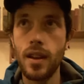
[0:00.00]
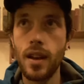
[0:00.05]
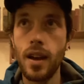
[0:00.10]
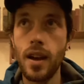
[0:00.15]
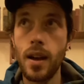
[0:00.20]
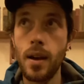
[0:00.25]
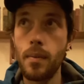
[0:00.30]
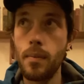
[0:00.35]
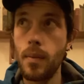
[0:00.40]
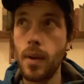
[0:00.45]

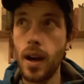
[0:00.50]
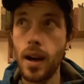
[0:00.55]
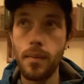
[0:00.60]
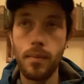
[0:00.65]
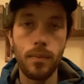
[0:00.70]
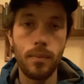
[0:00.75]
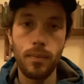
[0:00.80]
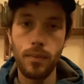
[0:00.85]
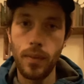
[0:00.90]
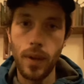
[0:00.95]

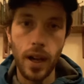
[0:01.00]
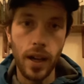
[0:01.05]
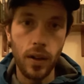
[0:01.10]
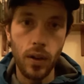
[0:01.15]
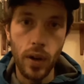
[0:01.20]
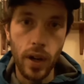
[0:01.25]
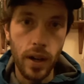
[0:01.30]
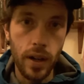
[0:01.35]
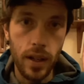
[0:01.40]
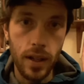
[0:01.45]
I
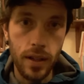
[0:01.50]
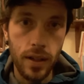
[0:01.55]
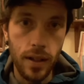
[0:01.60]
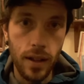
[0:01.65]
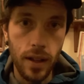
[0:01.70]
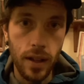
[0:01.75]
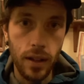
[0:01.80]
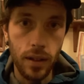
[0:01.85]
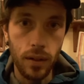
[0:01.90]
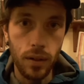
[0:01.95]
go out into
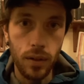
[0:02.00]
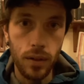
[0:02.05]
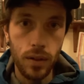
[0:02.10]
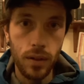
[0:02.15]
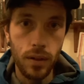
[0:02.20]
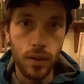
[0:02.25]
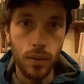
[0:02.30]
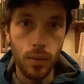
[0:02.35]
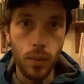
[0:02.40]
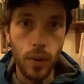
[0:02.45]
the
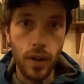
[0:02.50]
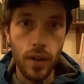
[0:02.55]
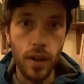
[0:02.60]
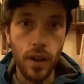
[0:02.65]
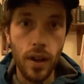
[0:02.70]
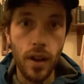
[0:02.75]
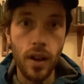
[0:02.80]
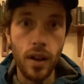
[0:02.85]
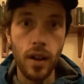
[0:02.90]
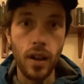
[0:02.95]
hills with
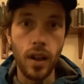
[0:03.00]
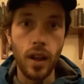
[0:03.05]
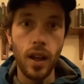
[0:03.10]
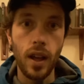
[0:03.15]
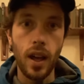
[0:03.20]
her,